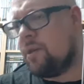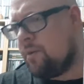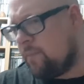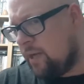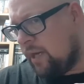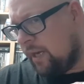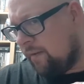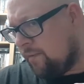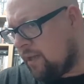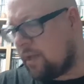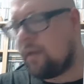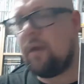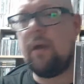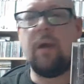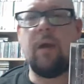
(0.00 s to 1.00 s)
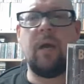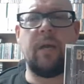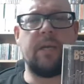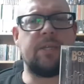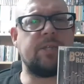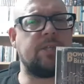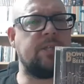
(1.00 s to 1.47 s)
urban living and
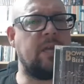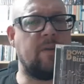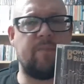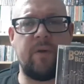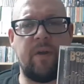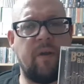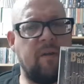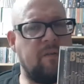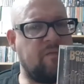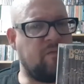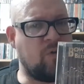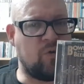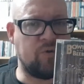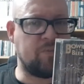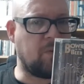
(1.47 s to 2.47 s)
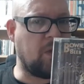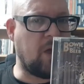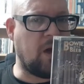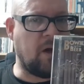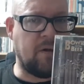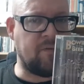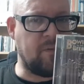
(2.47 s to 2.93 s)
a snip at an affordable
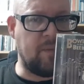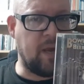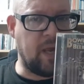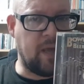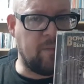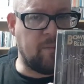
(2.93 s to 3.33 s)
half a million